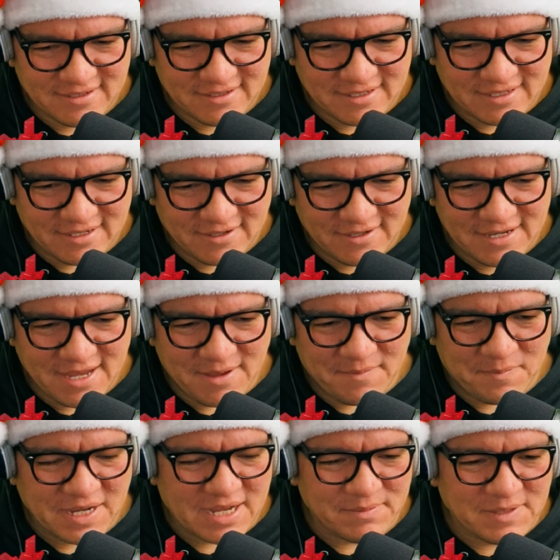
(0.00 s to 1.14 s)
Oh, yeah, pick
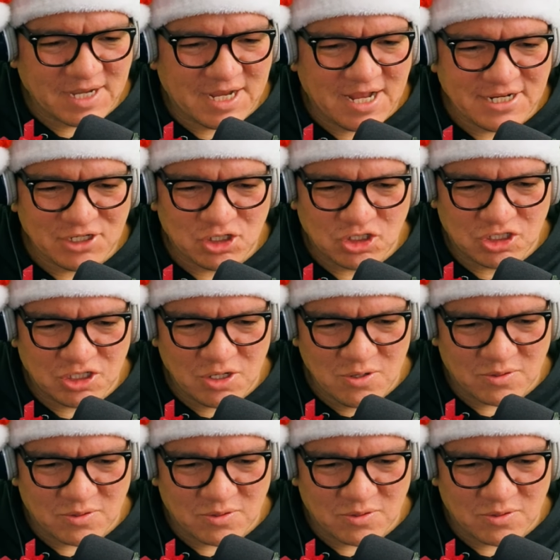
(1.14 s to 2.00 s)
up the gun and shoot.